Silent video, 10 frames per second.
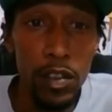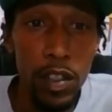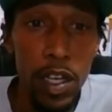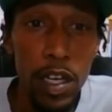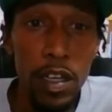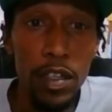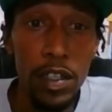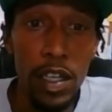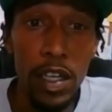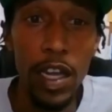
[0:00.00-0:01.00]
Yeah,
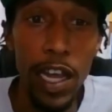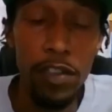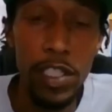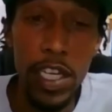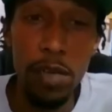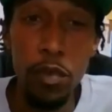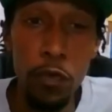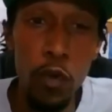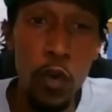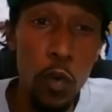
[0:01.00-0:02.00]
yeah. I've seen
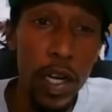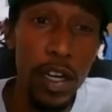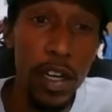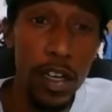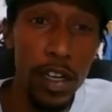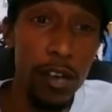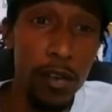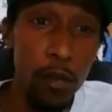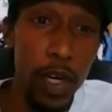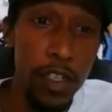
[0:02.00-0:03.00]
before where
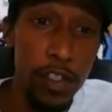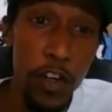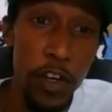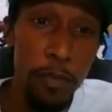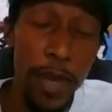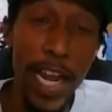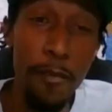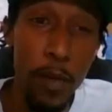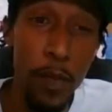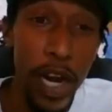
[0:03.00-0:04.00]
a certain band
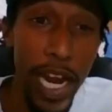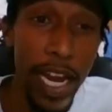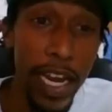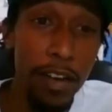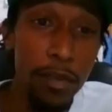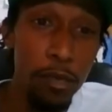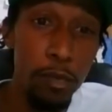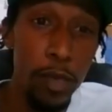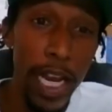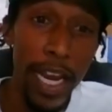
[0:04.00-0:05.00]
member
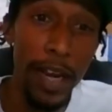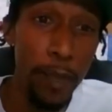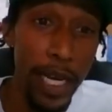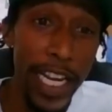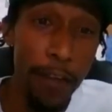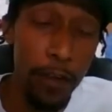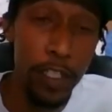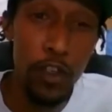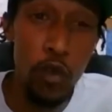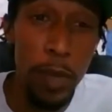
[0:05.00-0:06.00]
had played for
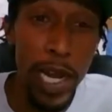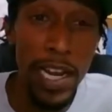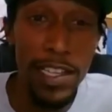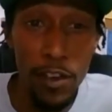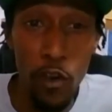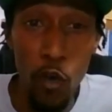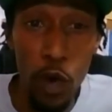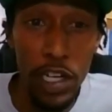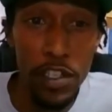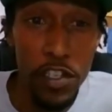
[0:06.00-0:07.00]
two bands on
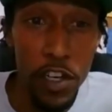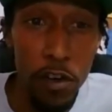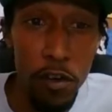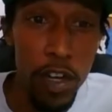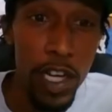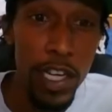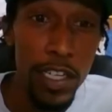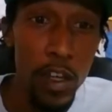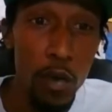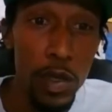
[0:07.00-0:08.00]
one show.
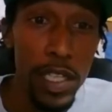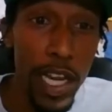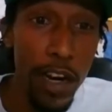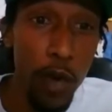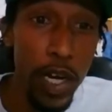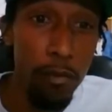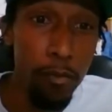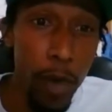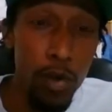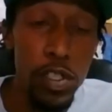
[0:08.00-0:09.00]
So it's like when
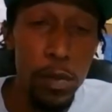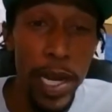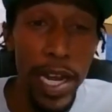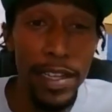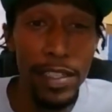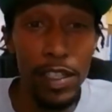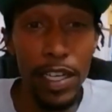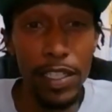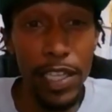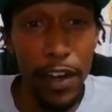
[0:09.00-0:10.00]
most of the band
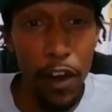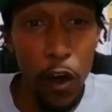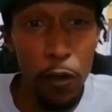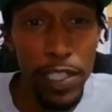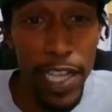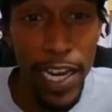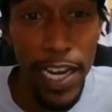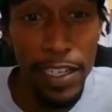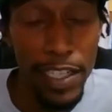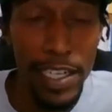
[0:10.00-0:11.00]
is getting off
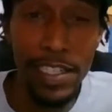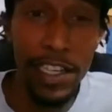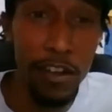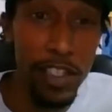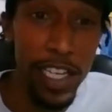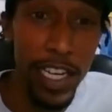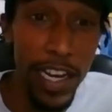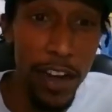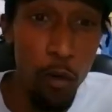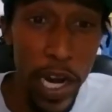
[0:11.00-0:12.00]
stage, he's still sitting
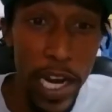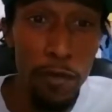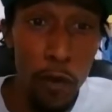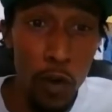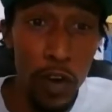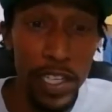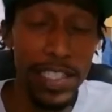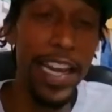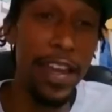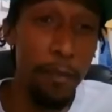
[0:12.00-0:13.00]
there waiting for his
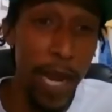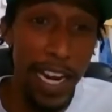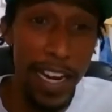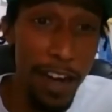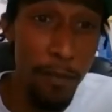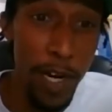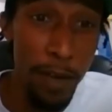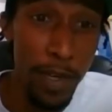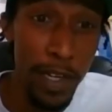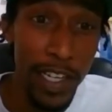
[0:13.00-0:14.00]
second band to come
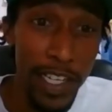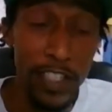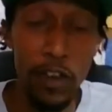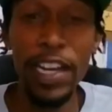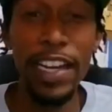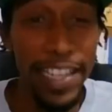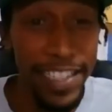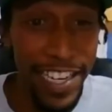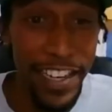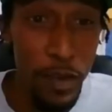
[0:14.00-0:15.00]
up so he can
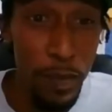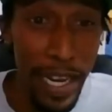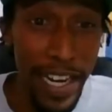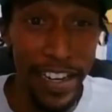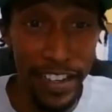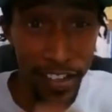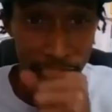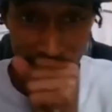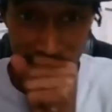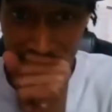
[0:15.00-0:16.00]
continue playing.
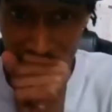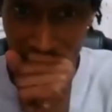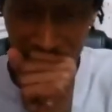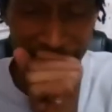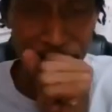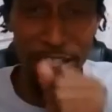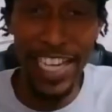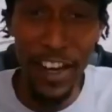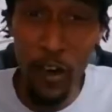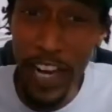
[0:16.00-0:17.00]
I ain't gonna
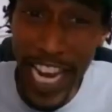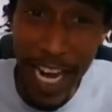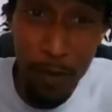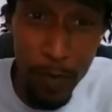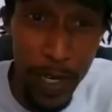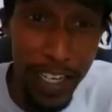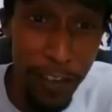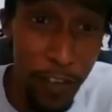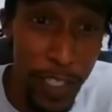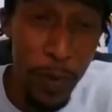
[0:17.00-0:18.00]
say no names, but
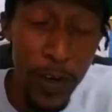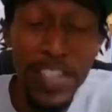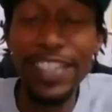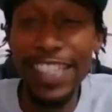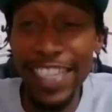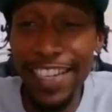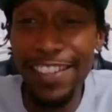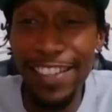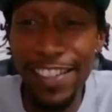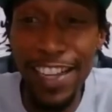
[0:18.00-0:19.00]
if this person
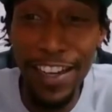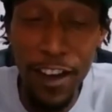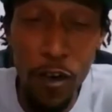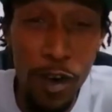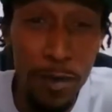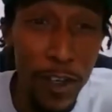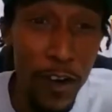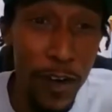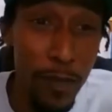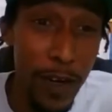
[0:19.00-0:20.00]
sees this, they know who I'm
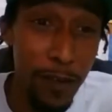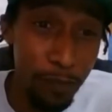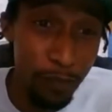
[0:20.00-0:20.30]
talking about.